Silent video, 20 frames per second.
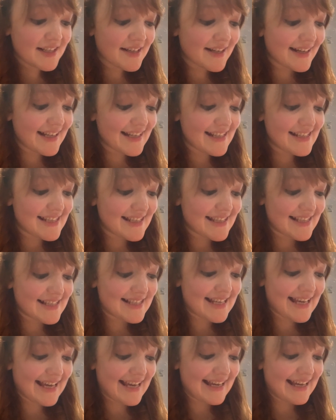Into this
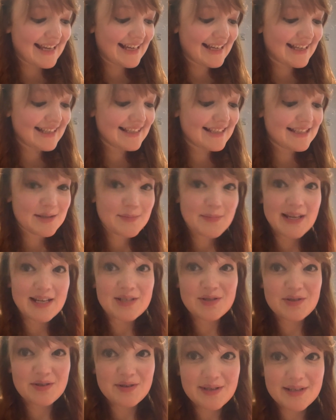cake to make
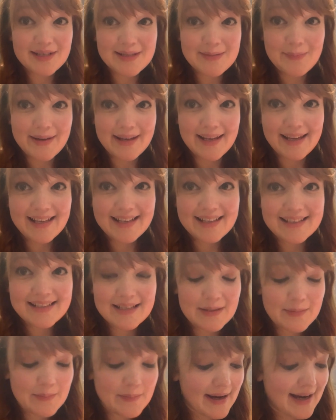sure that it's baked,
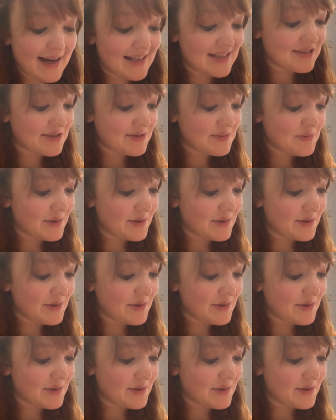but I just